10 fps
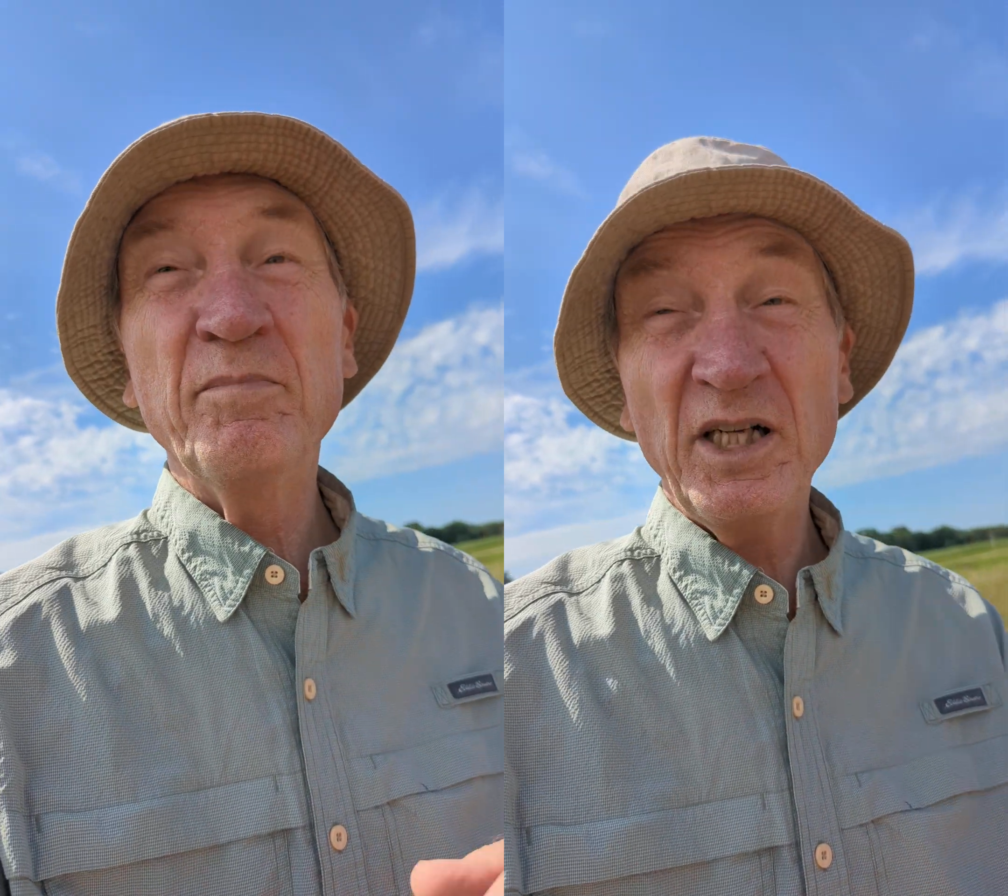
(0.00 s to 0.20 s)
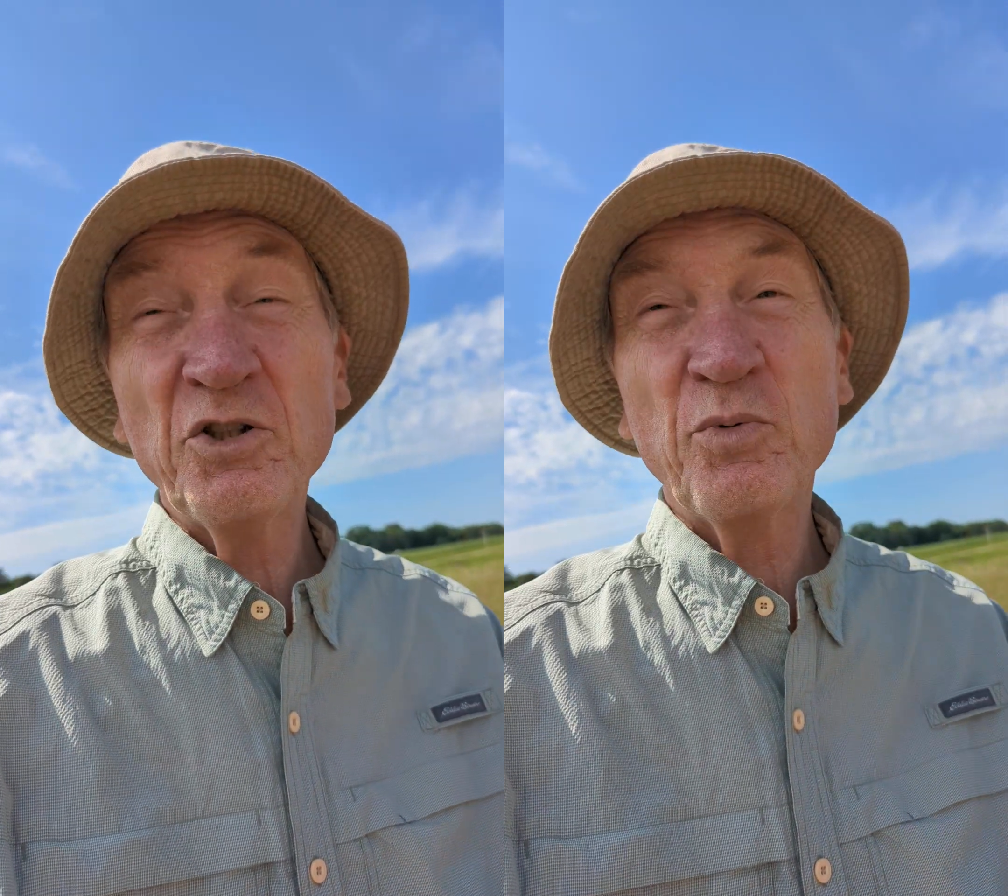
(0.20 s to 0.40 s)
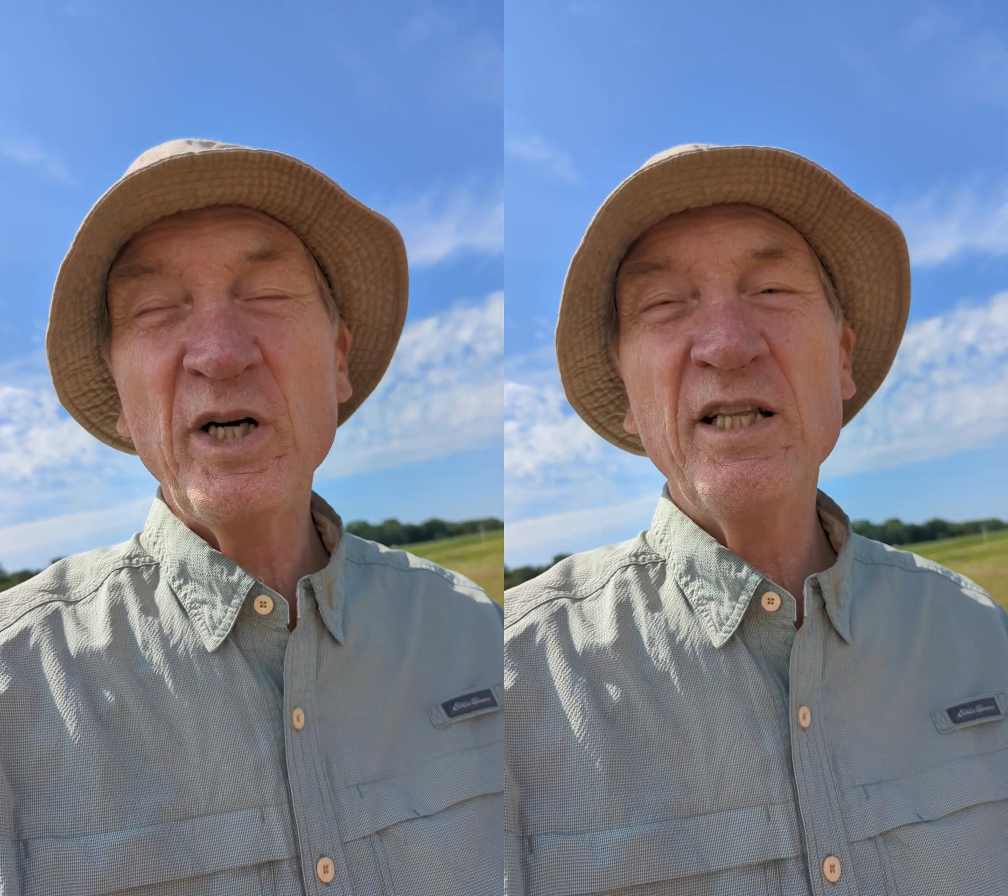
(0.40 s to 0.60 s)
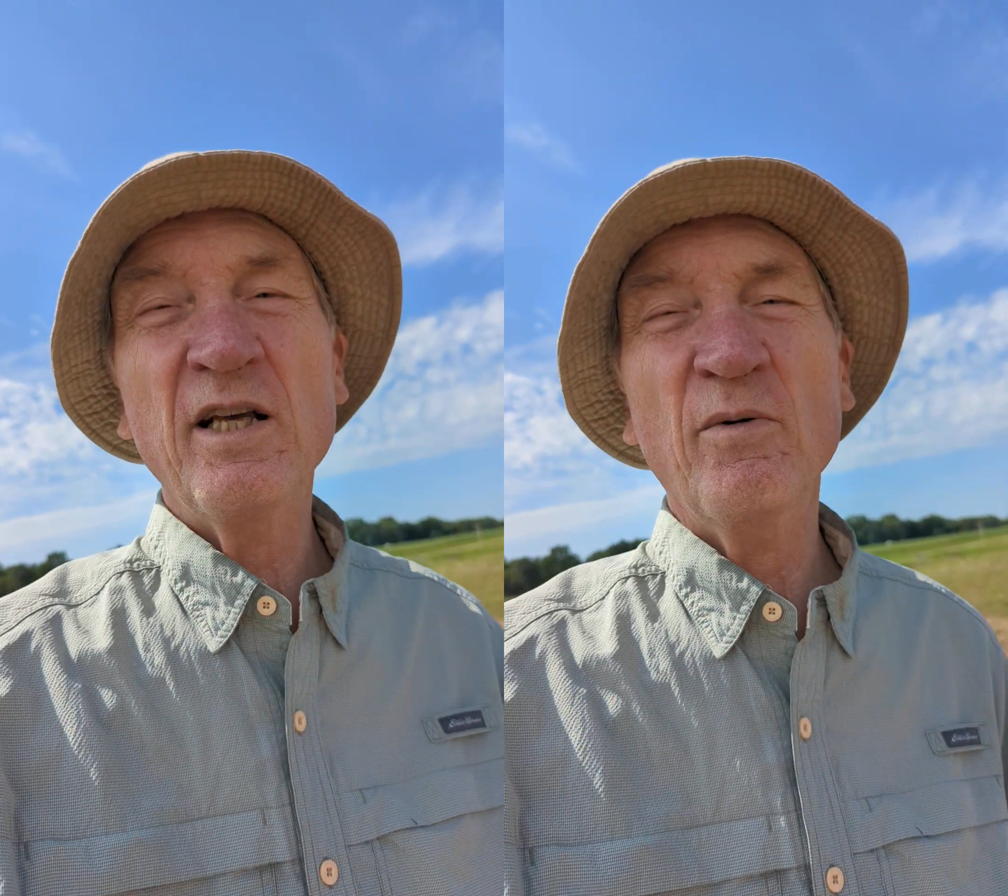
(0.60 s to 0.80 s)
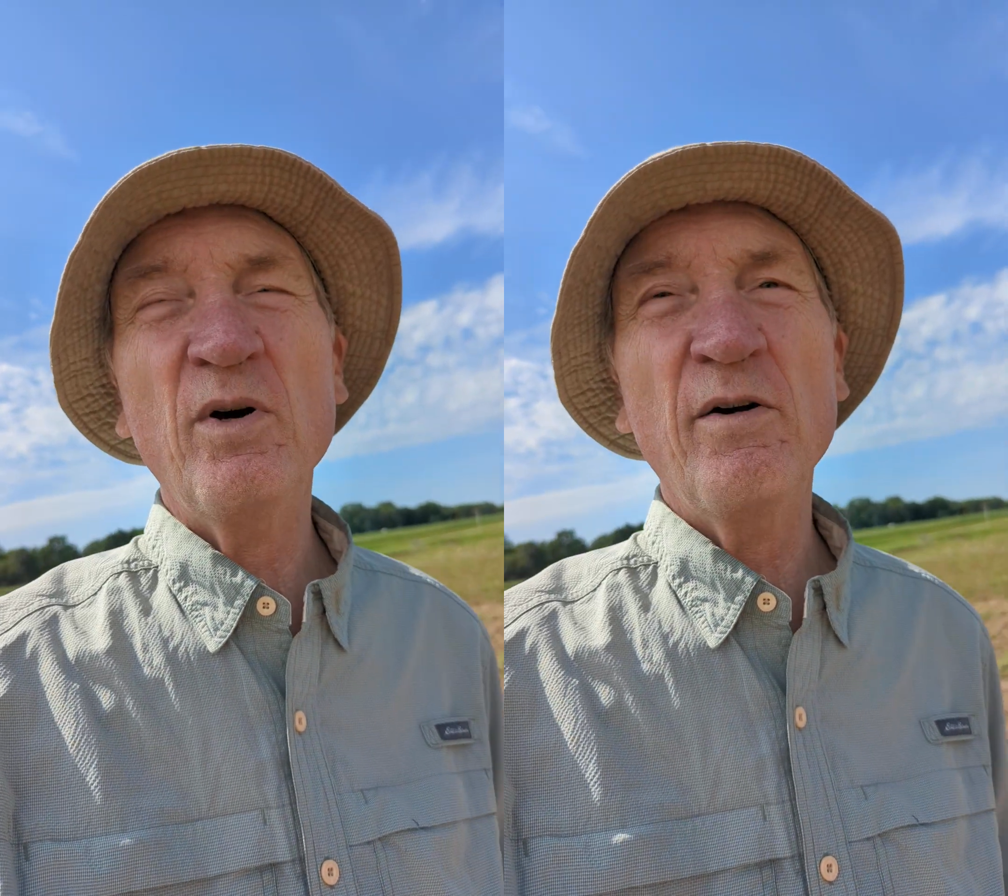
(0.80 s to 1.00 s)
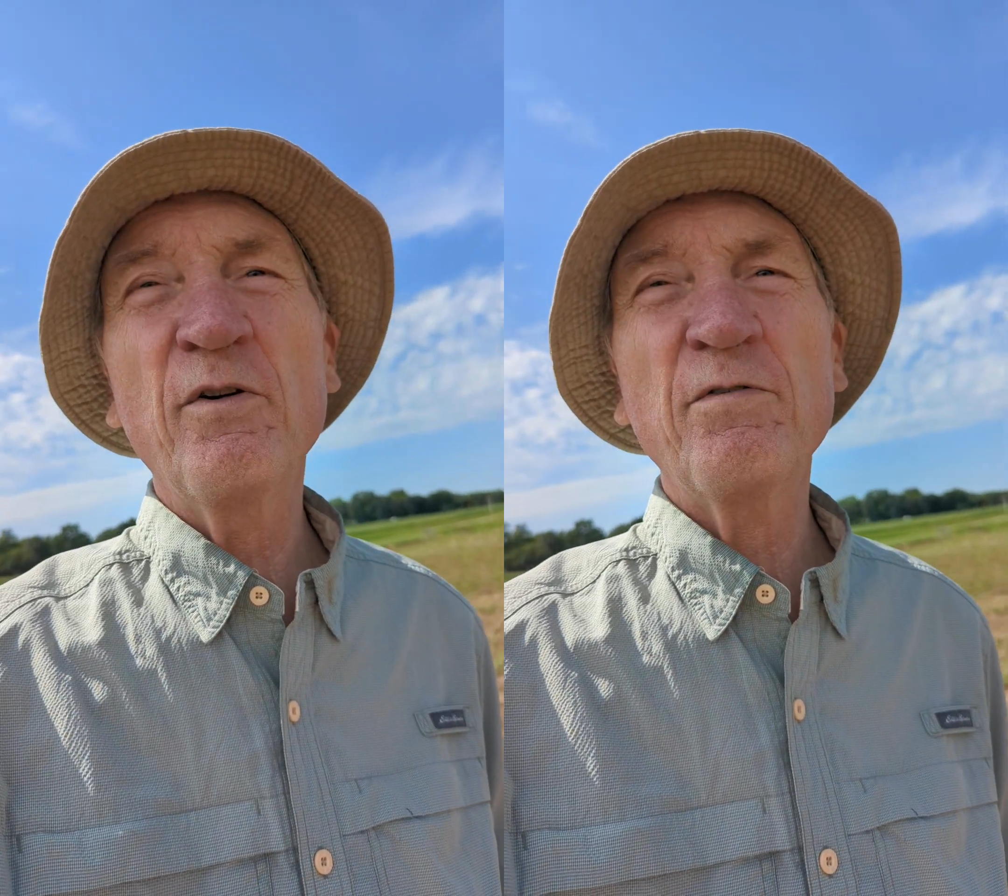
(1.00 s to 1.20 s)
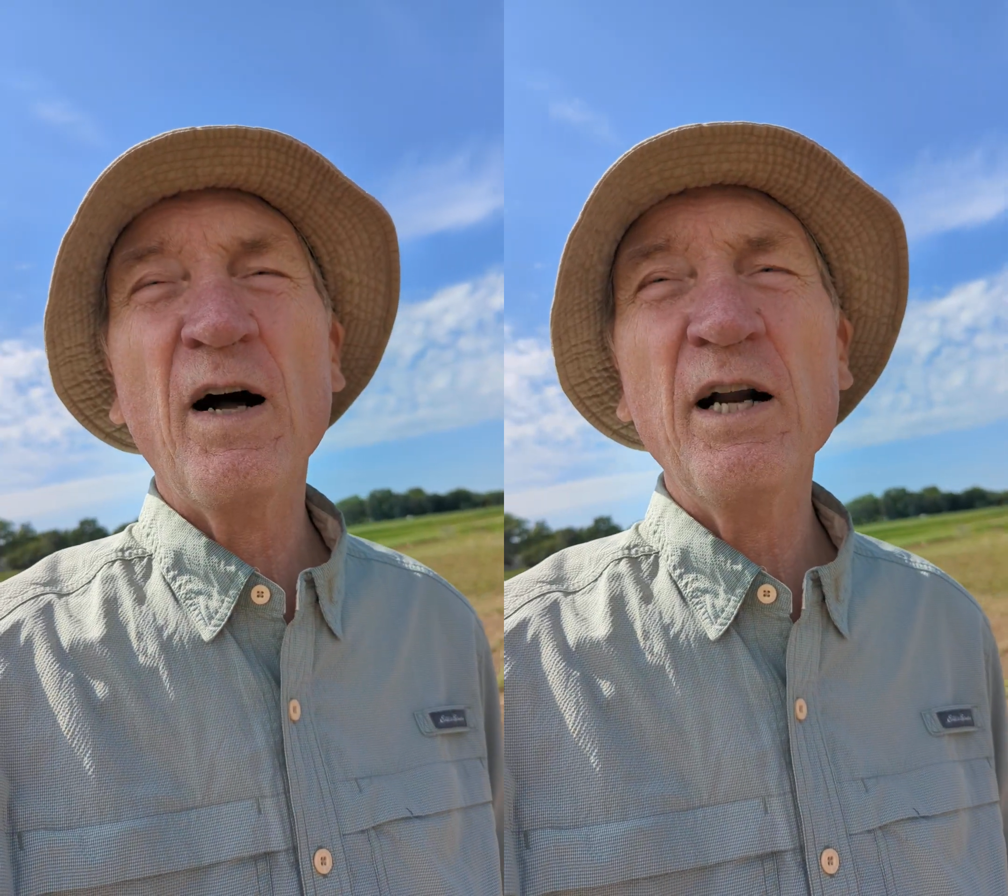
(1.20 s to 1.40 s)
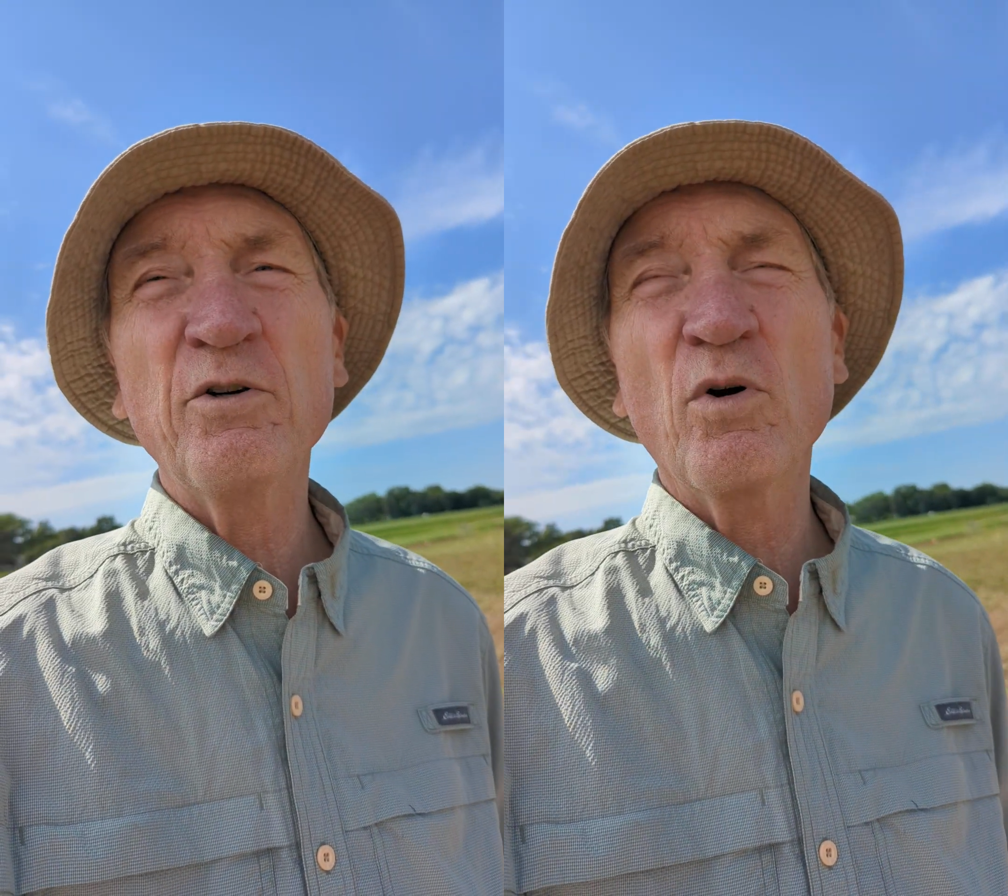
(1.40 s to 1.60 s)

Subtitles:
ditchweed, that we would find